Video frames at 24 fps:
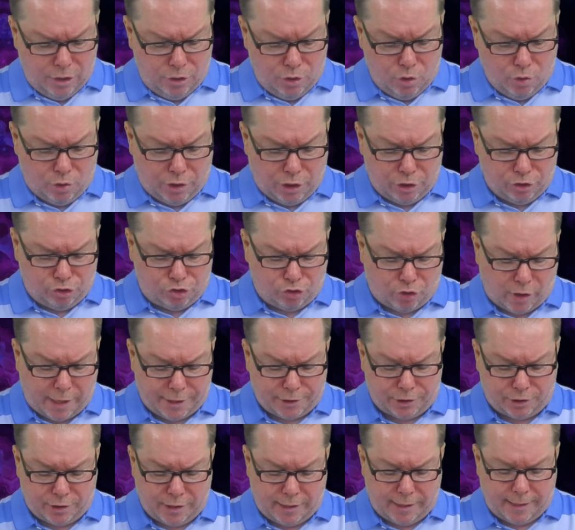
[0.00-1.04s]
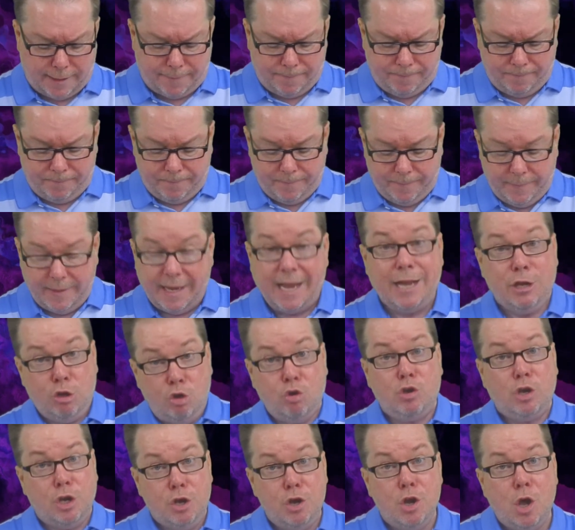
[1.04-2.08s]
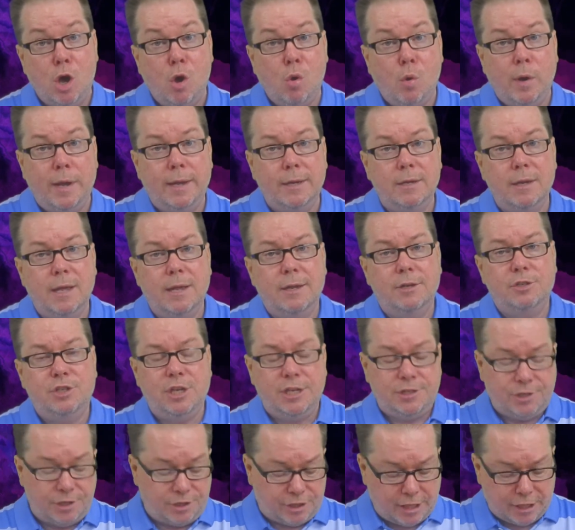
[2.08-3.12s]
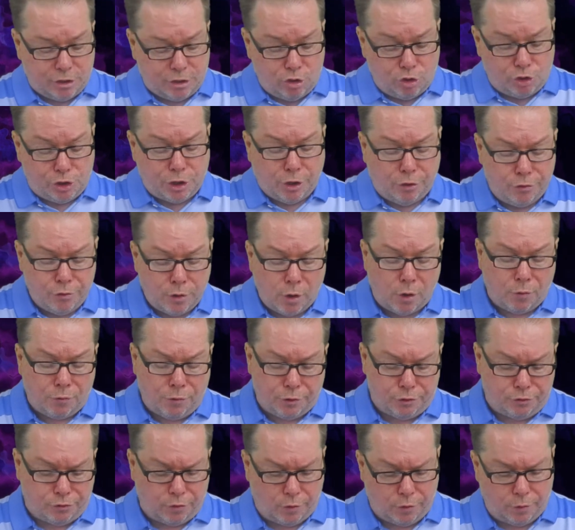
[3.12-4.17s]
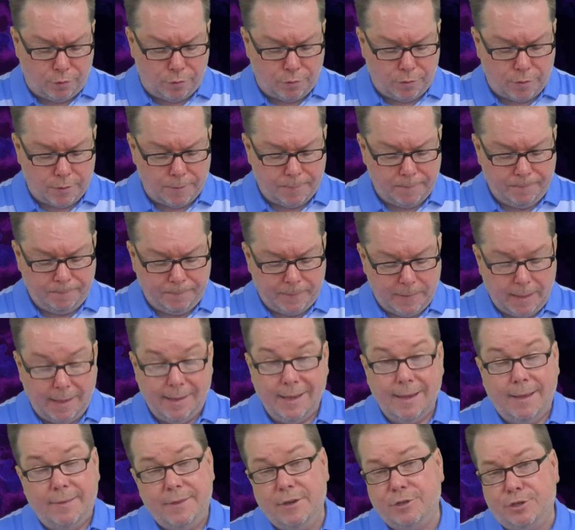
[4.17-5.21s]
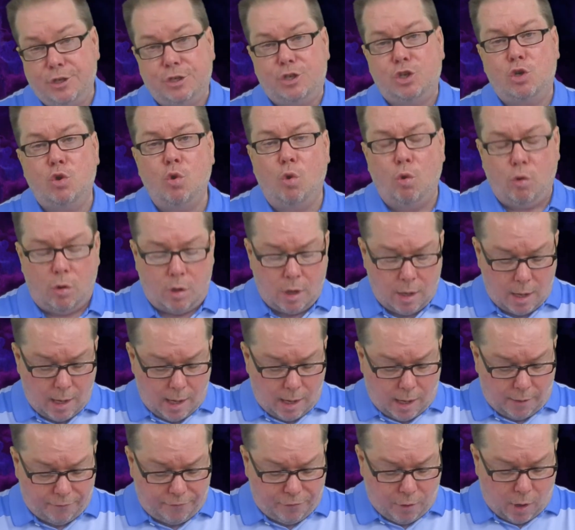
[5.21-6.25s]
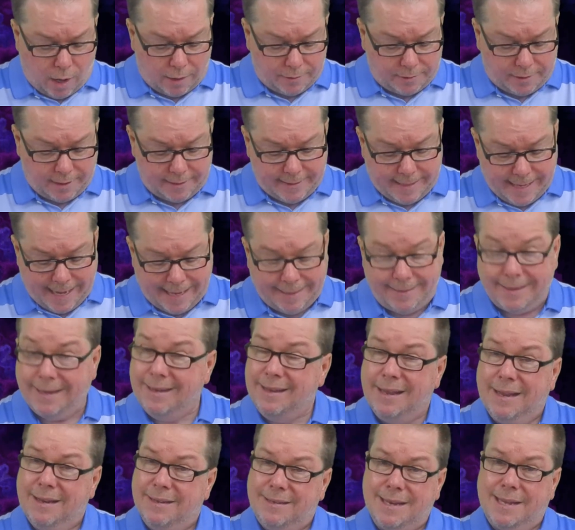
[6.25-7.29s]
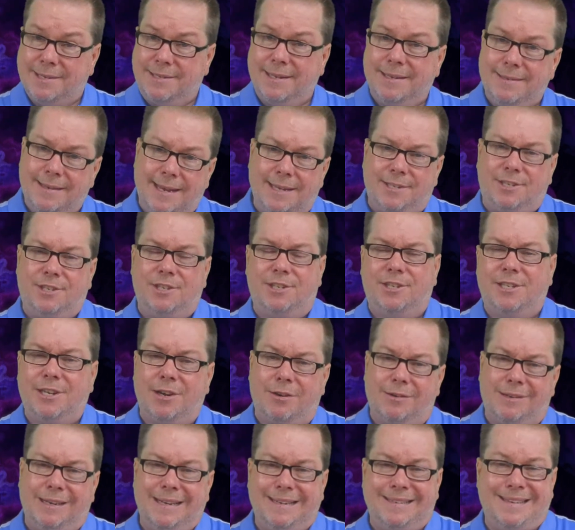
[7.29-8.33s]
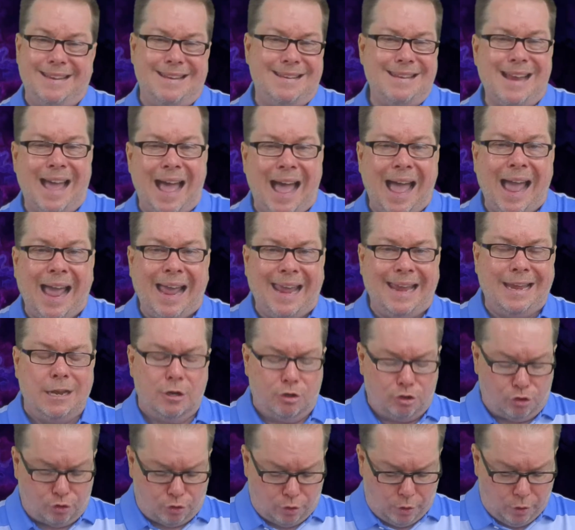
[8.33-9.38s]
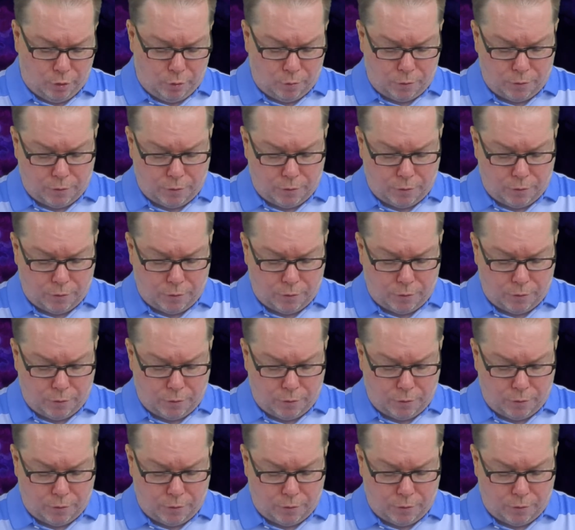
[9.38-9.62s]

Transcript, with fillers: You can trust in it and you can know it. Jesus said, You shall know the truth. There's a school of thought today that doesn't necessarily deny truth,